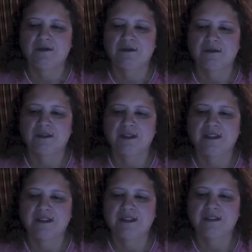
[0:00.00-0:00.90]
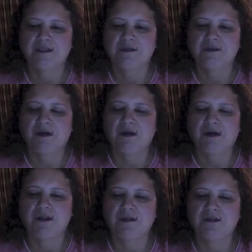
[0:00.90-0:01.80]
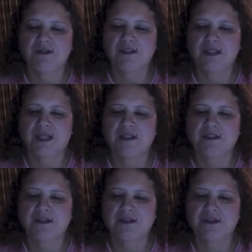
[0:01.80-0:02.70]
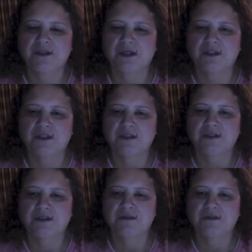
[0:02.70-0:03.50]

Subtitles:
cleansing through all of your skeletal structure,